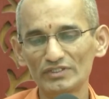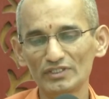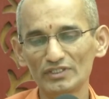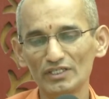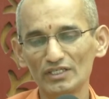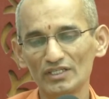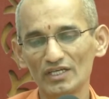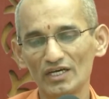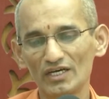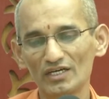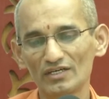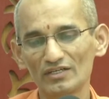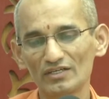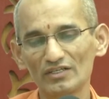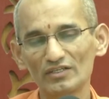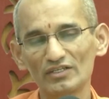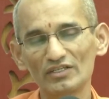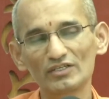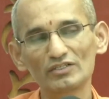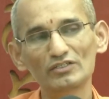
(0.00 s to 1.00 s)
saying that
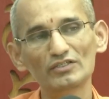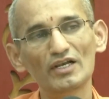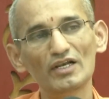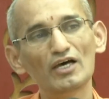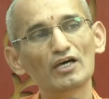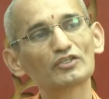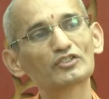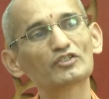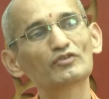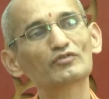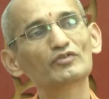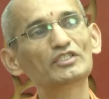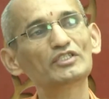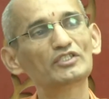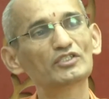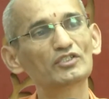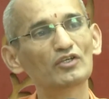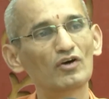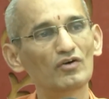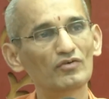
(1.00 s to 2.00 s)
his last
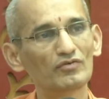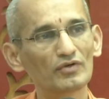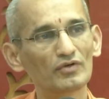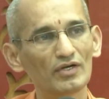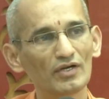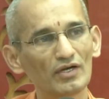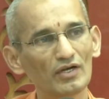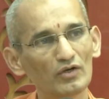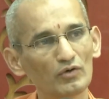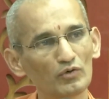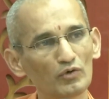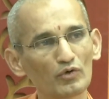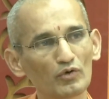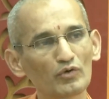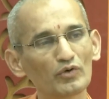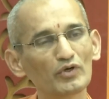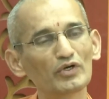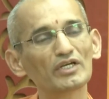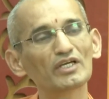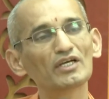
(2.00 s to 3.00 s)
wish of
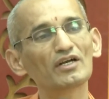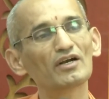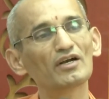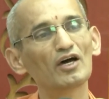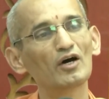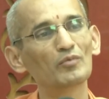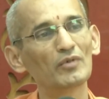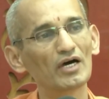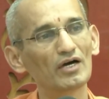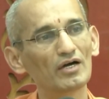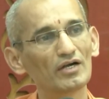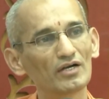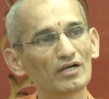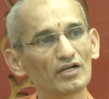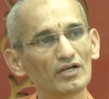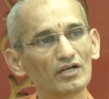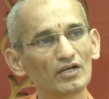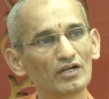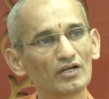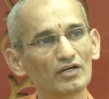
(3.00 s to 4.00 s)
coronating Rama,
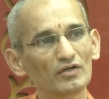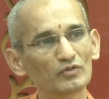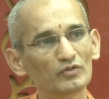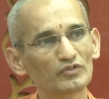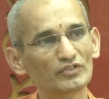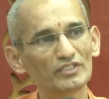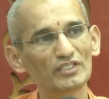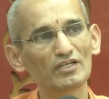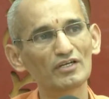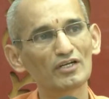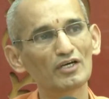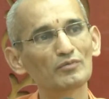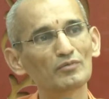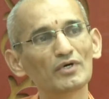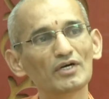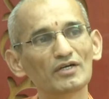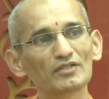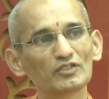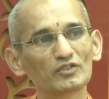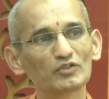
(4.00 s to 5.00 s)
to see
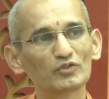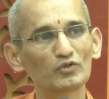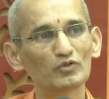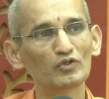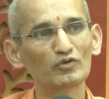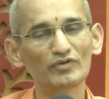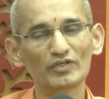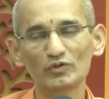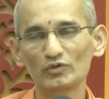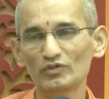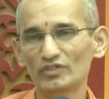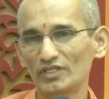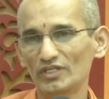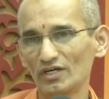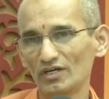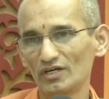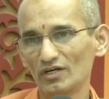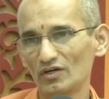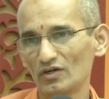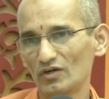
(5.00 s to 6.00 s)
Rama on the throne of
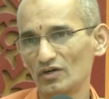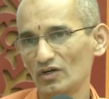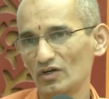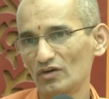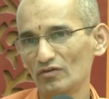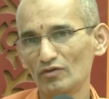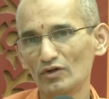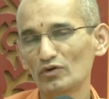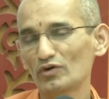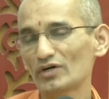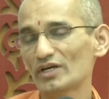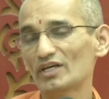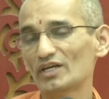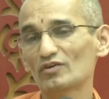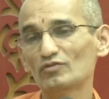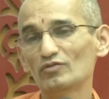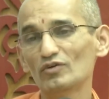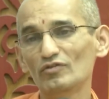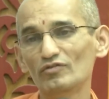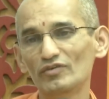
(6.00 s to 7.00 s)
Ayodhya, will not
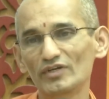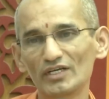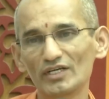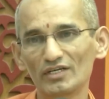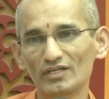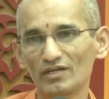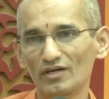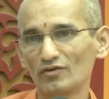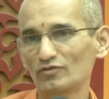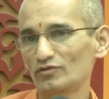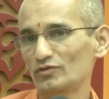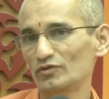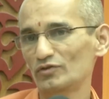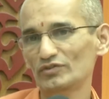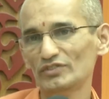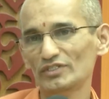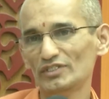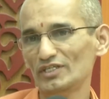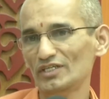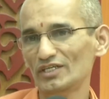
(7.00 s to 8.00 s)
get fulfilled. Of
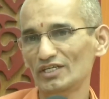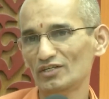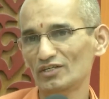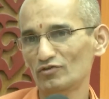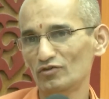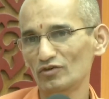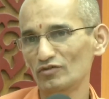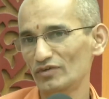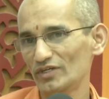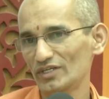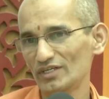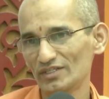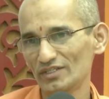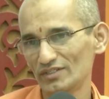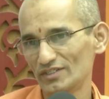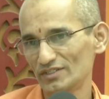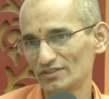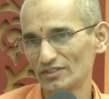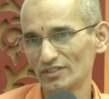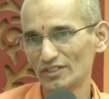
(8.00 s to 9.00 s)
course, it didn't get fulfilled.
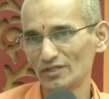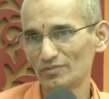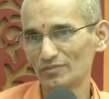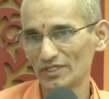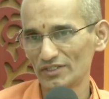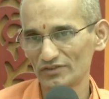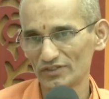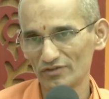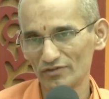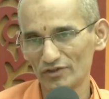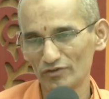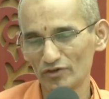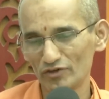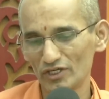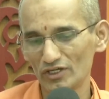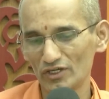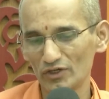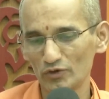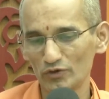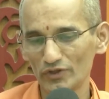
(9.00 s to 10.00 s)
Dasharatha passed away,
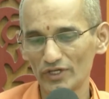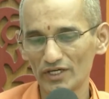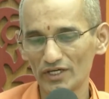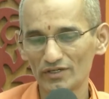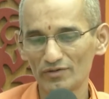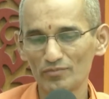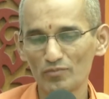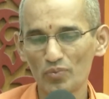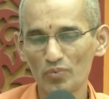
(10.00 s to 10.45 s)
we all know that.